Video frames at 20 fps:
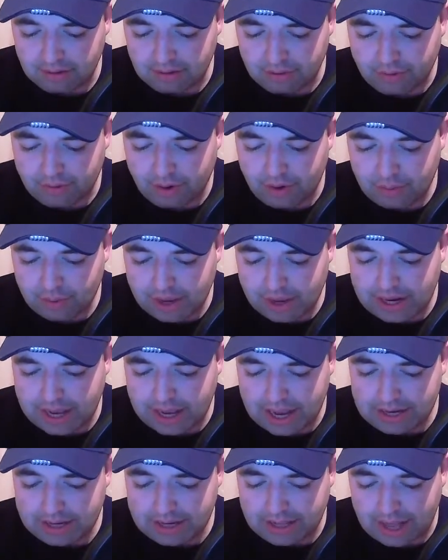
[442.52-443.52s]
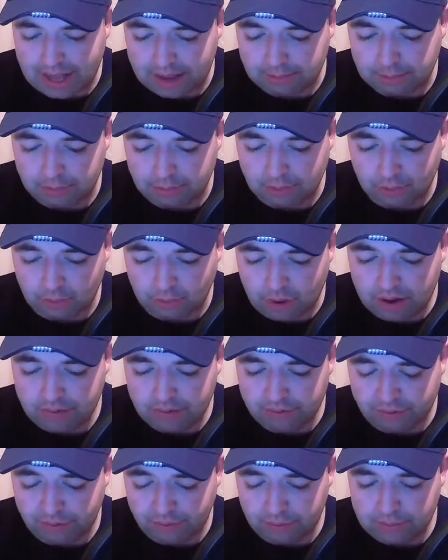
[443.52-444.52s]
very well handicapped, but
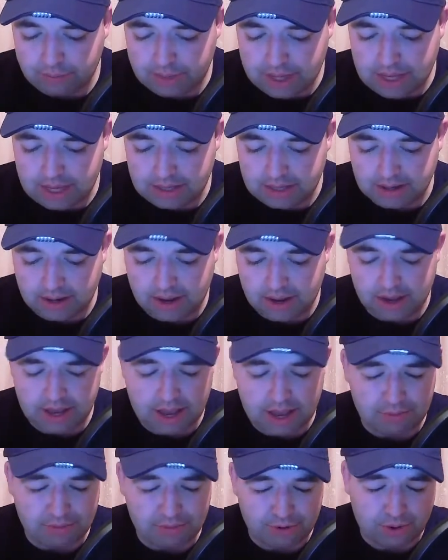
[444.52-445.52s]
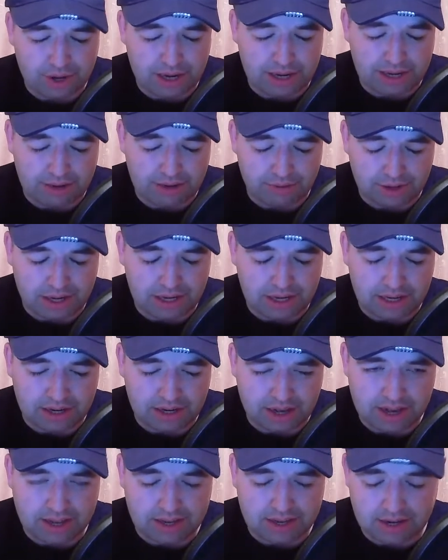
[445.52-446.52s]
one for me that I am really, really
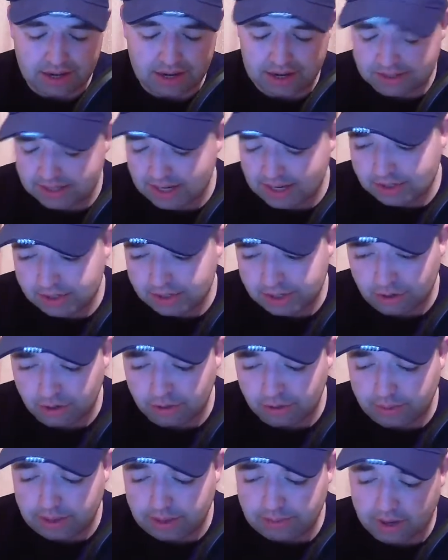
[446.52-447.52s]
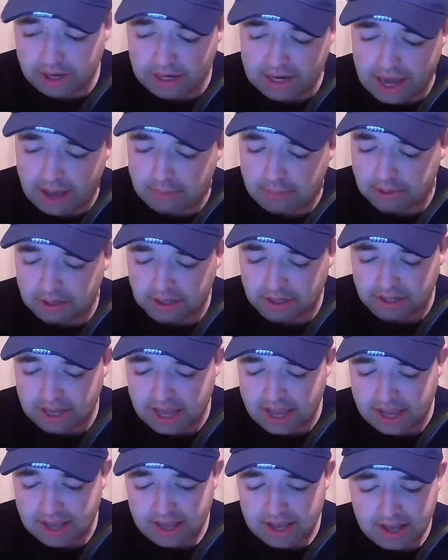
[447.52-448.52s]
liking and is actually going to be my nap of the
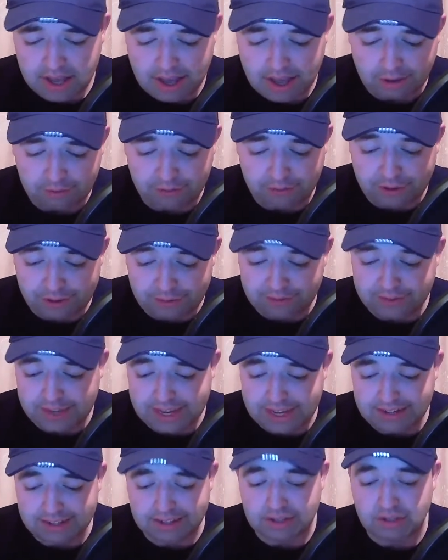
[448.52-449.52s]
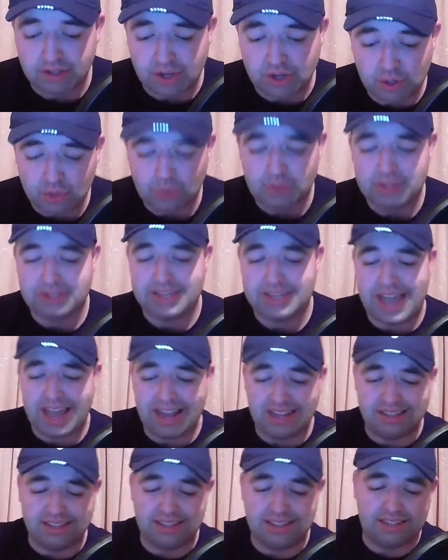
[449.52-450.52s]
day at 15-2 is
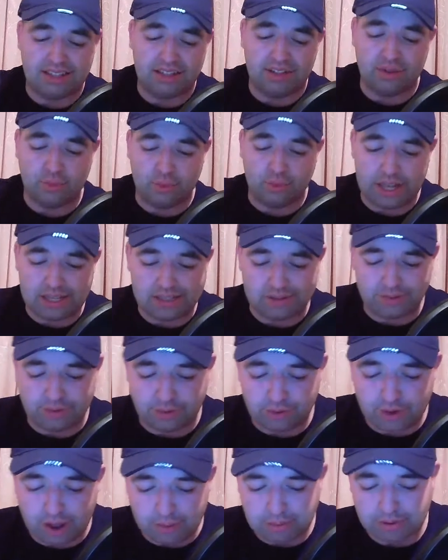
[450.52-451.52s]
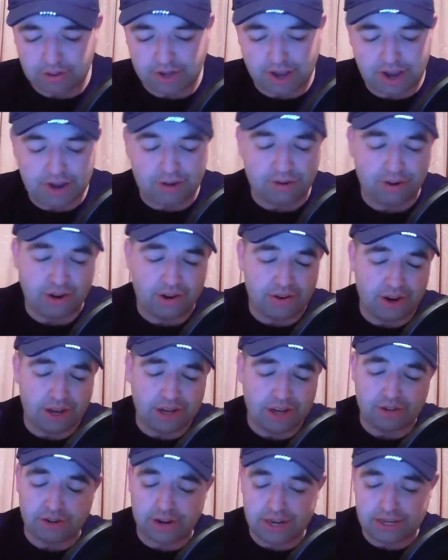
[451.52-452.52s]
Exit to the West for Robert Tyner and
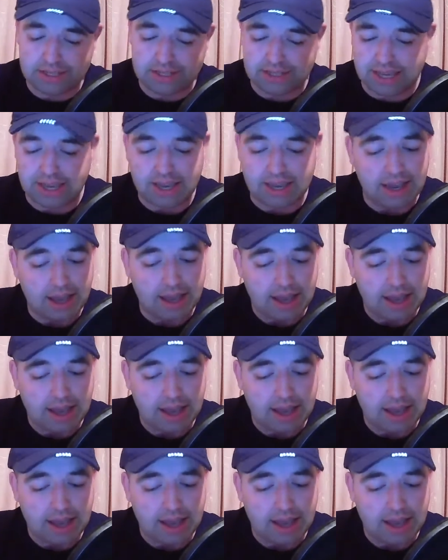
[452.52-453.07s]
Ryan Tracy.